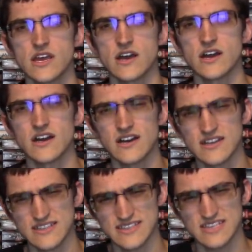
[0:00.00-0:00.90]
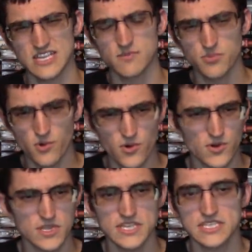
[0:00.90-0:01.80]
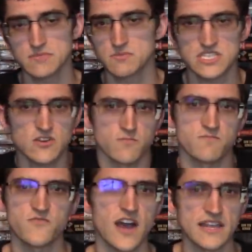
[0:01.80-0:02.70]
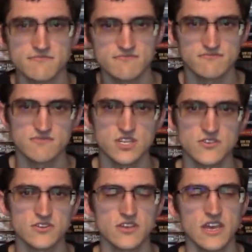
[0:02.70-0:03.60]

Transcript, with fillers: Gabor is still fine. You know,